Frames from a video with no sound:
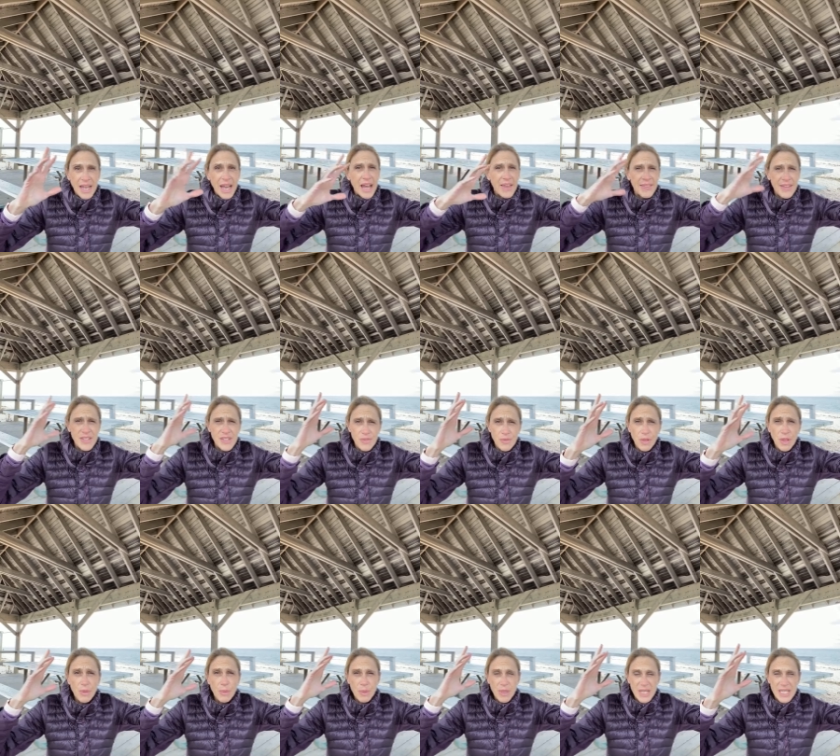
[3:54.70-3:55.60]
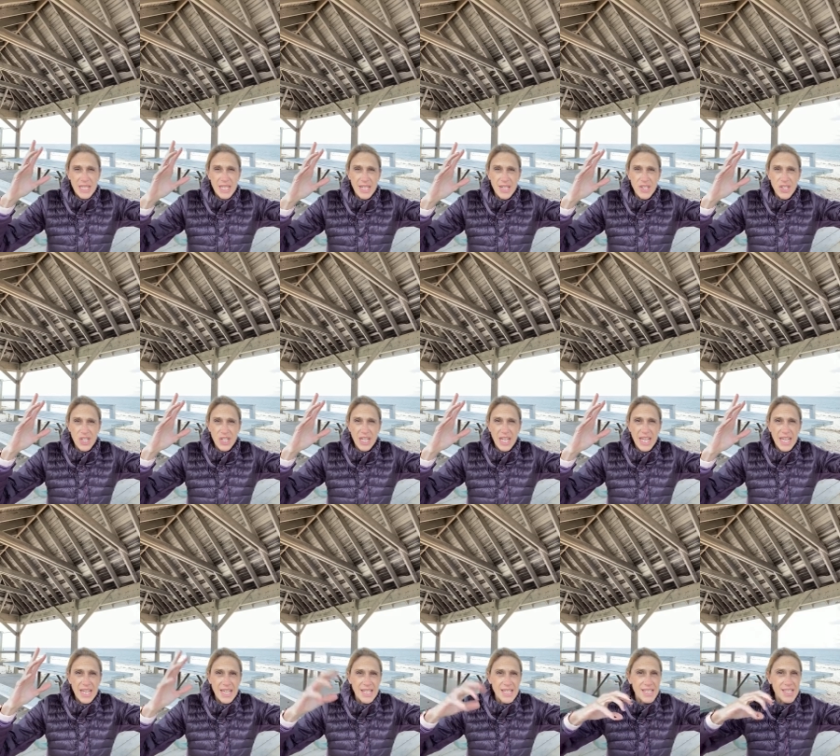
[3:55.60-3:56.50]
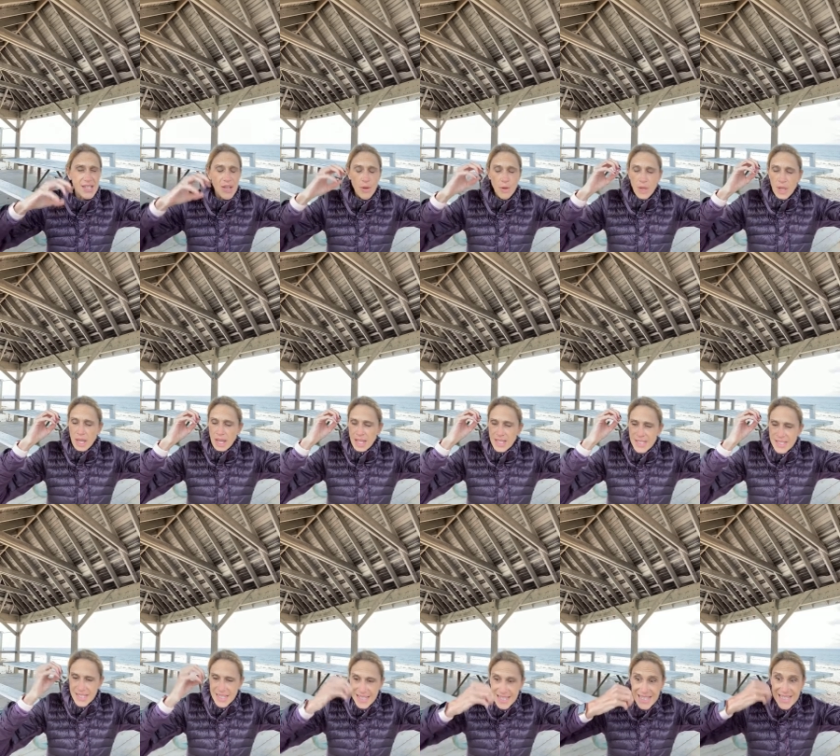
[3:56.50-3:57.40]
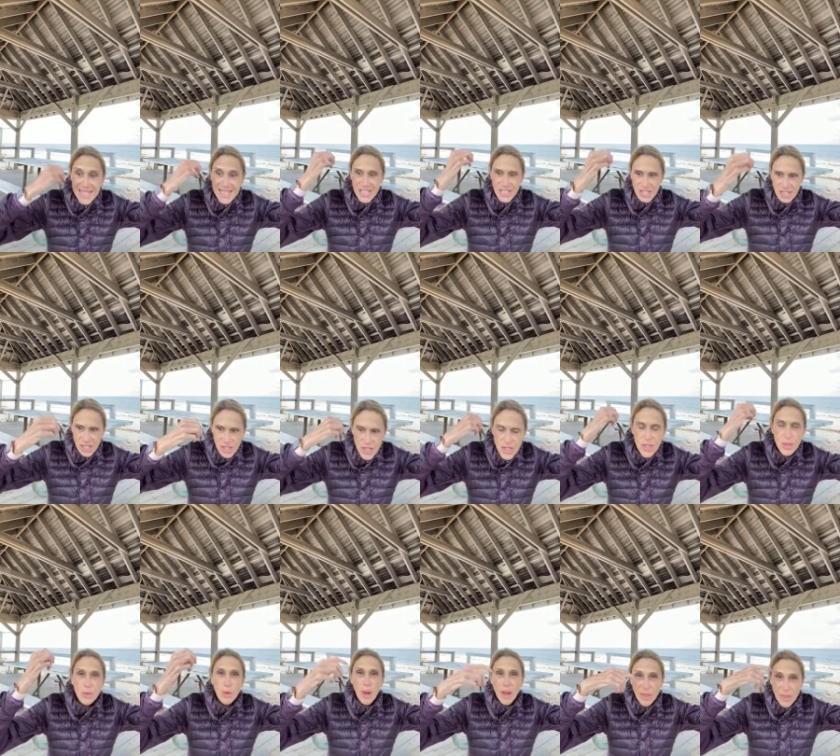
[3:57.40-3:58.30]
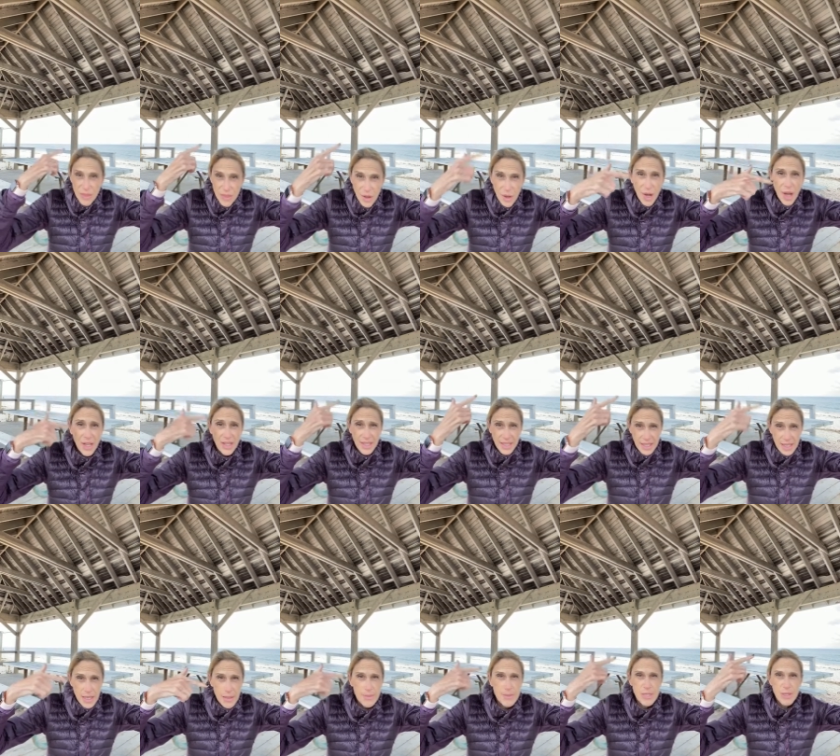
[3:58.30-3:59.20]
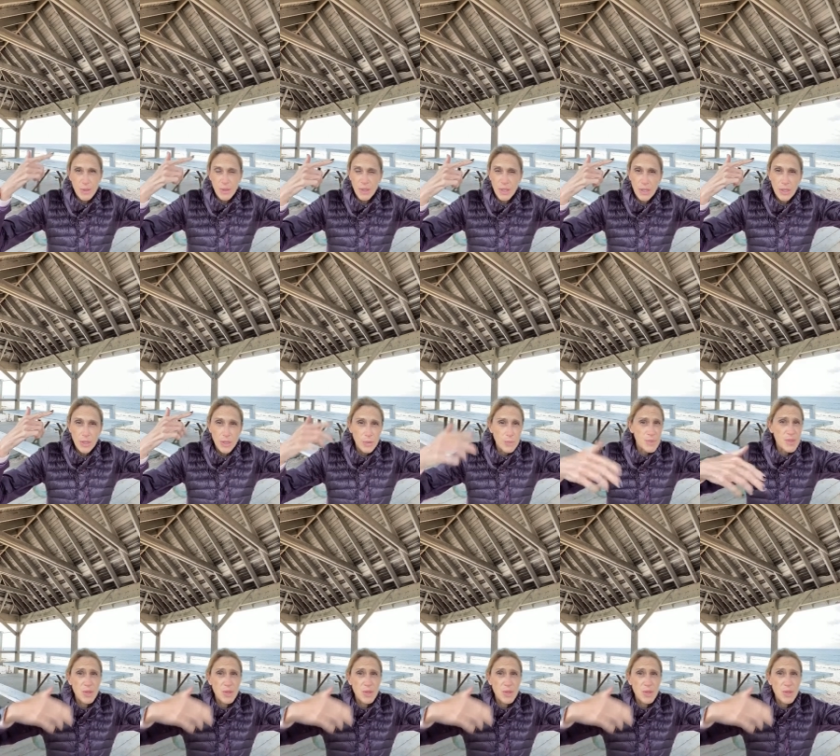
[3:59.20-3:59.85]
And that's really what addiction is. So it's an addiction to a thought that keeps you in a loop.